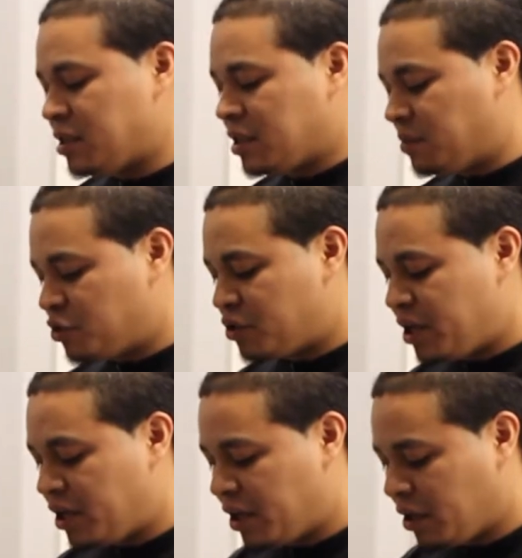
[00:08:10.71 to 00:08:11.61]
it keeps
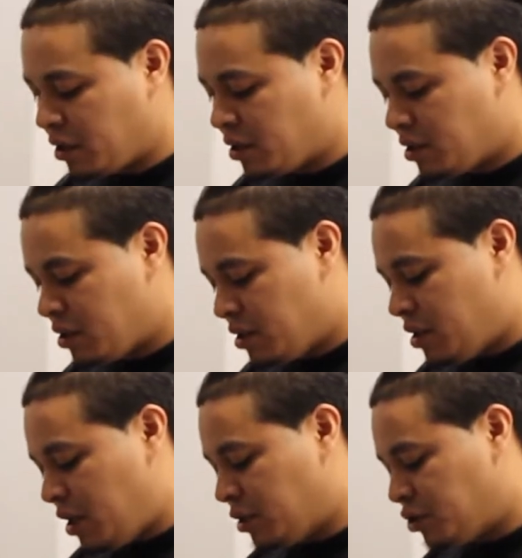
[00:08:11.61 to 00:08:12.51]
shrinking
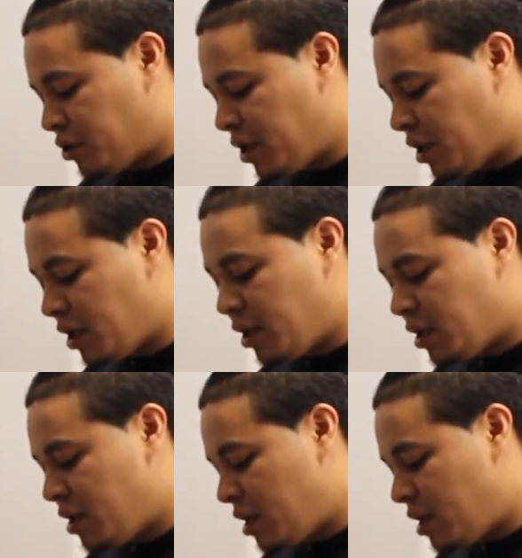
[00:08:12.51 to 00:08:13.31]
and shrinking.